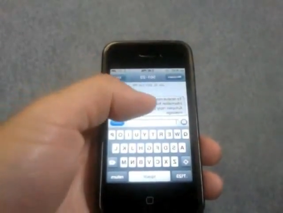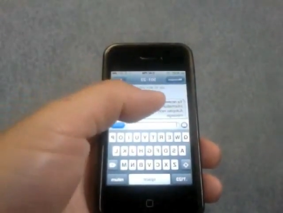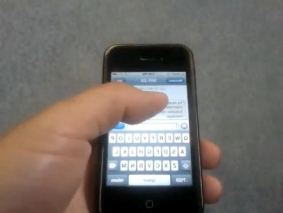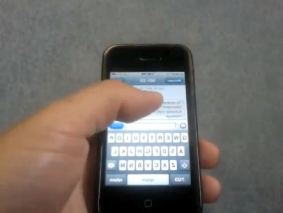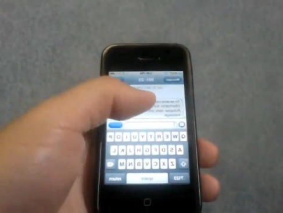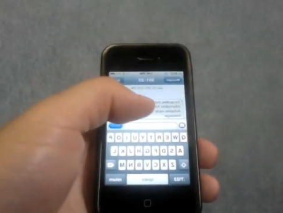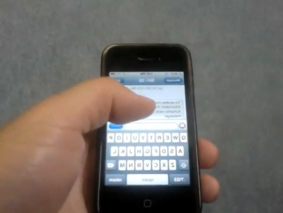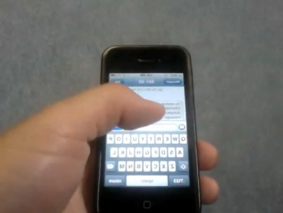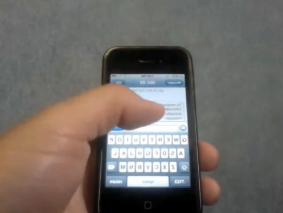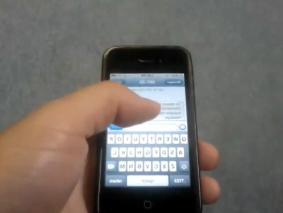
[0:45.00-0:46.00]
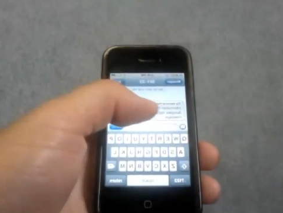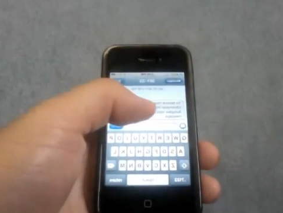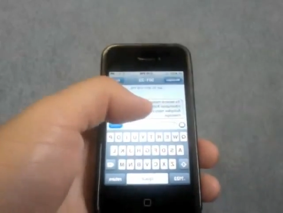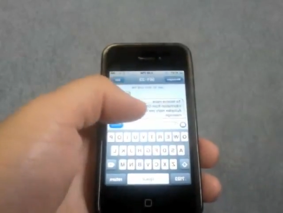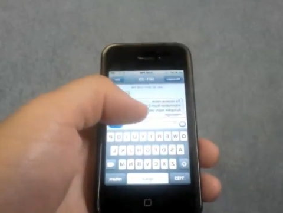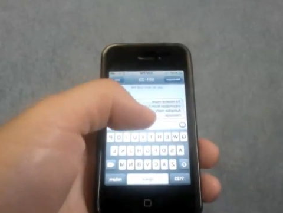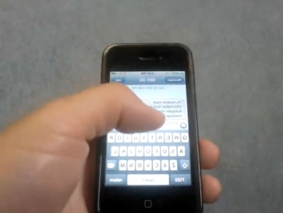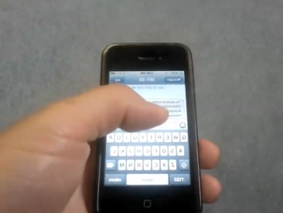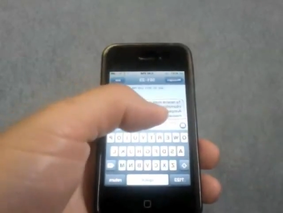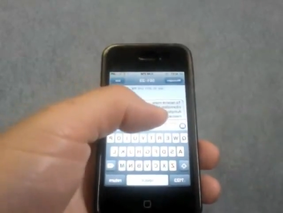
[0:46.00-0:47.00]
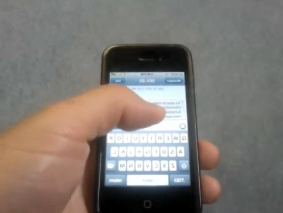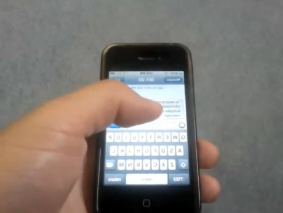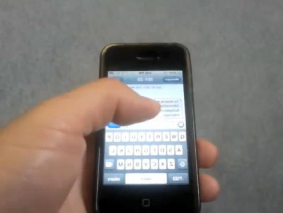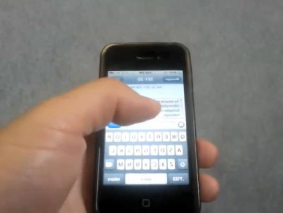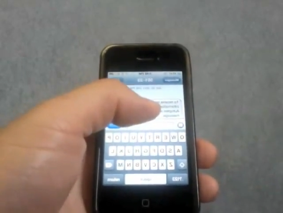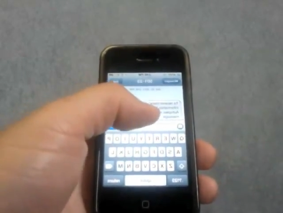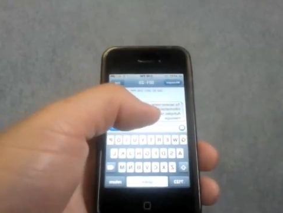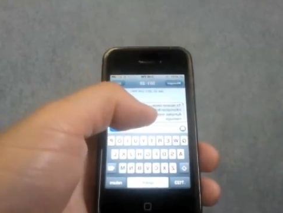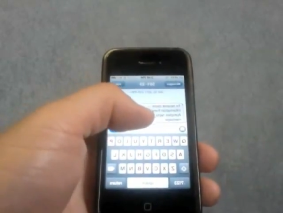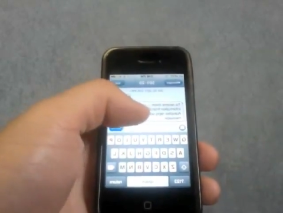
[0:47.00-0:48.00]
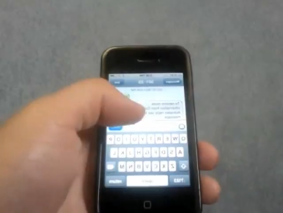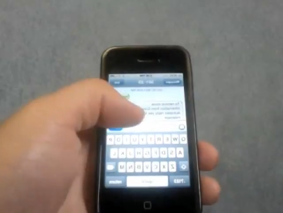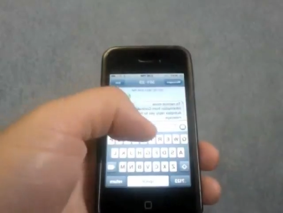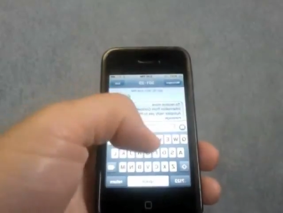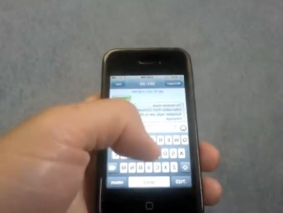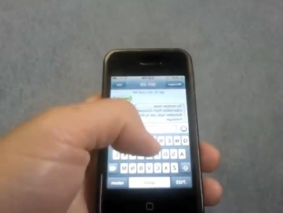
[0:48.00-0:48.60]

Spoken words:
[unreadable: no face in view]